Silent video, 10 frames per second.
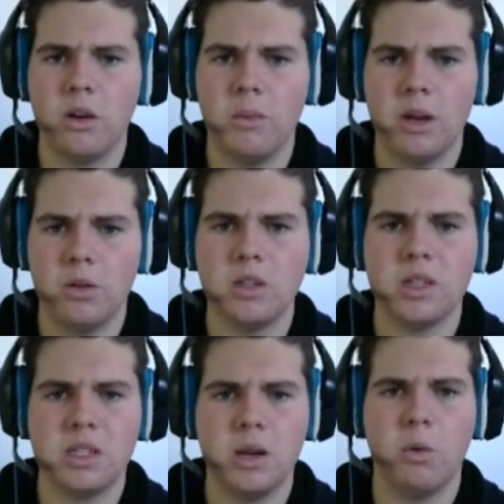to be good to
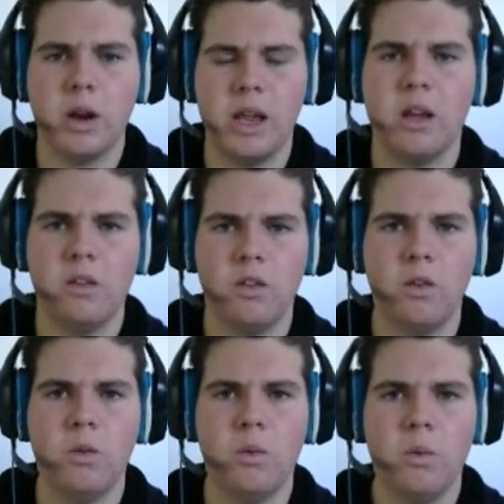see what he can
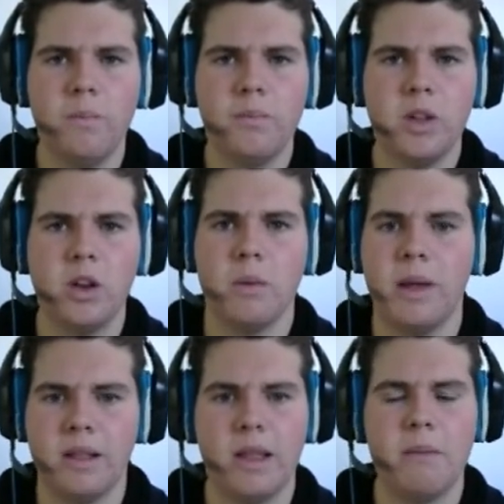do,
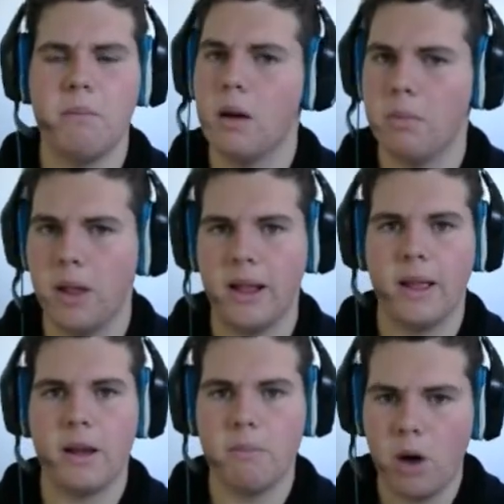being led by a player
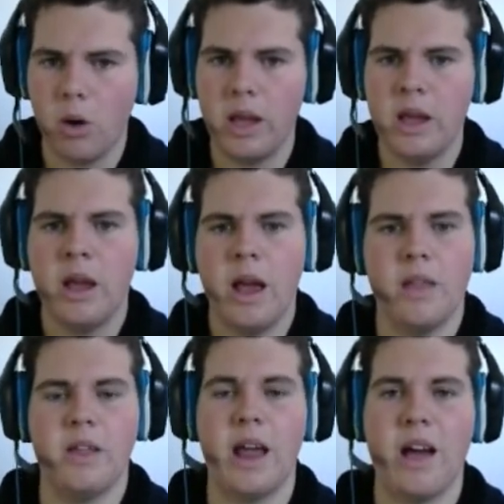like Moe, and
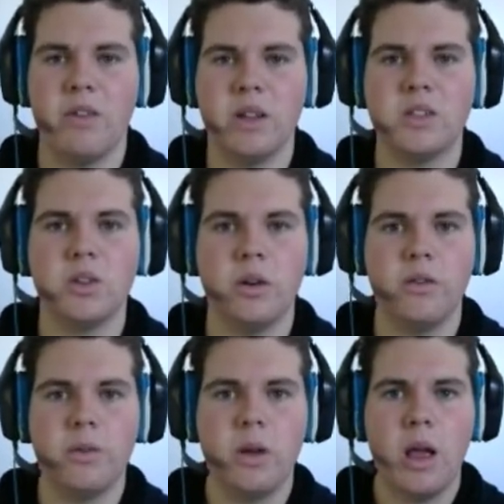then having sort of